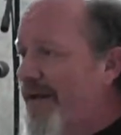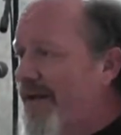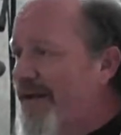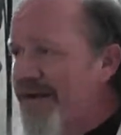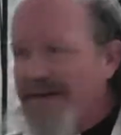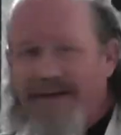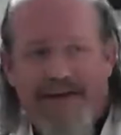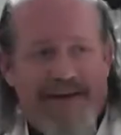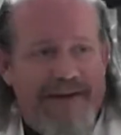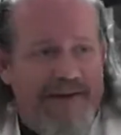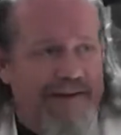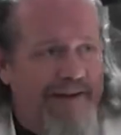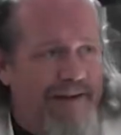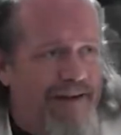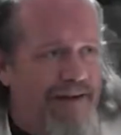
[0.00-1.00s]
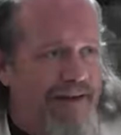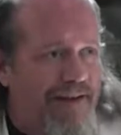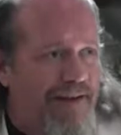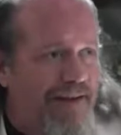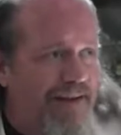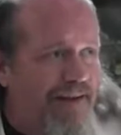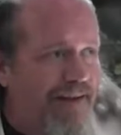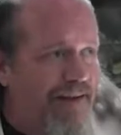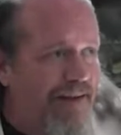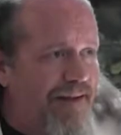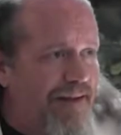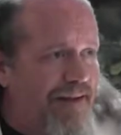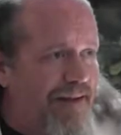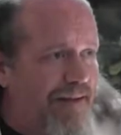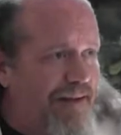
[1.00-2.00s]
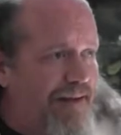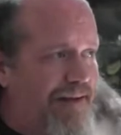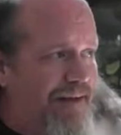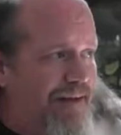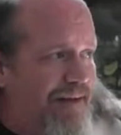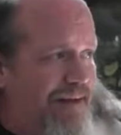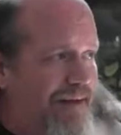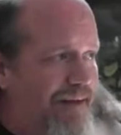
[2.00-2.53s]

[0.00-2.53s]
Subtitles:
[no speech]